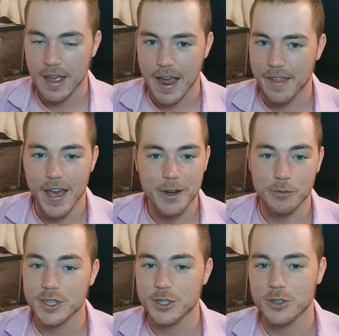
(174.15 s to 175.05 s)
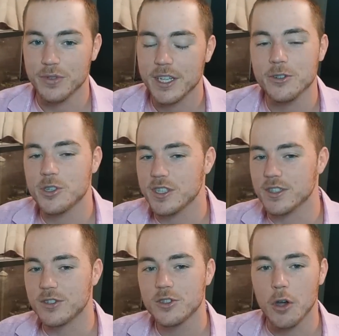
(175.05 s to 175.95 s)
And that original video just did
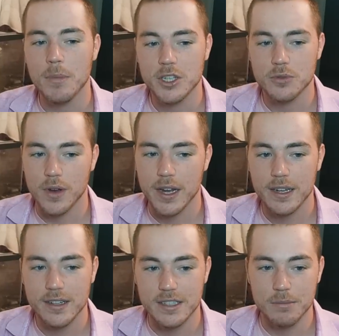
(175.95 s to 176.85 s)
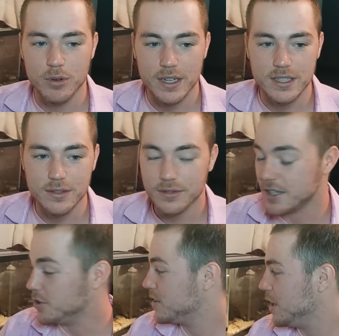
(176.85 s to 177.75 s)
so much right. It's impressive. I
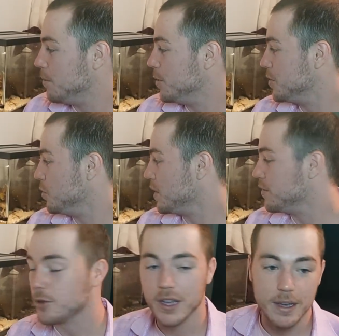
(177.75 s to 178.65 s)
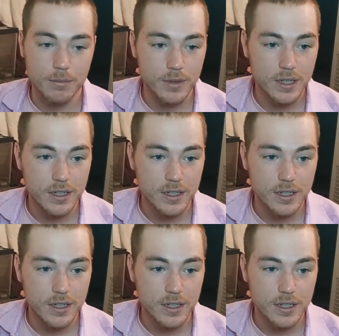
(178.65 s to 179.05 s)
just elbowed the Weevil cam.